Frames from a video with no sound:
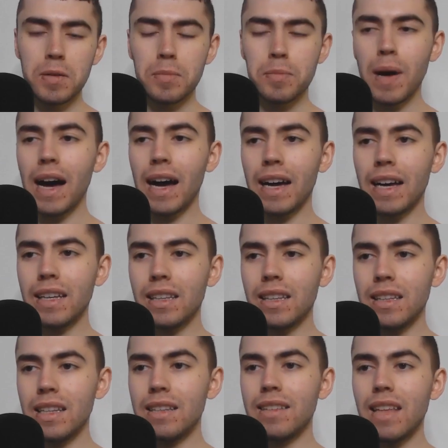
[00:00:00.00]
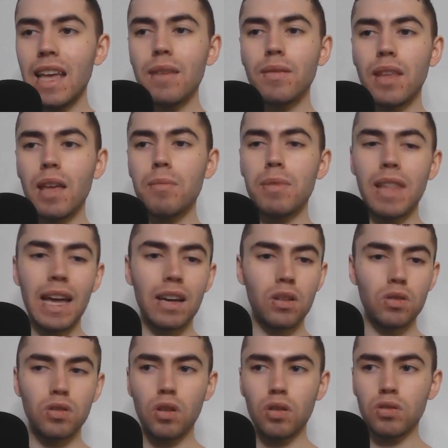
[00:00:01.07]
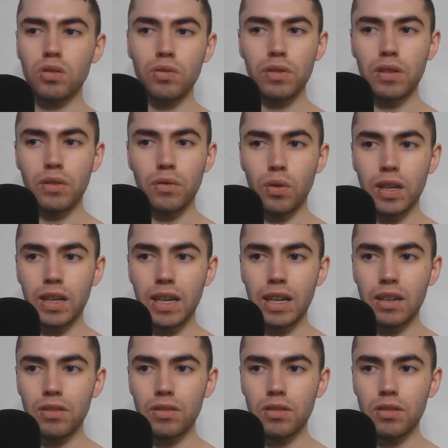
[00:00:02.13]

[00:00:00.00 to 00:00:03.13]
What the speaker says: But these games can't be that close also for the 49ers.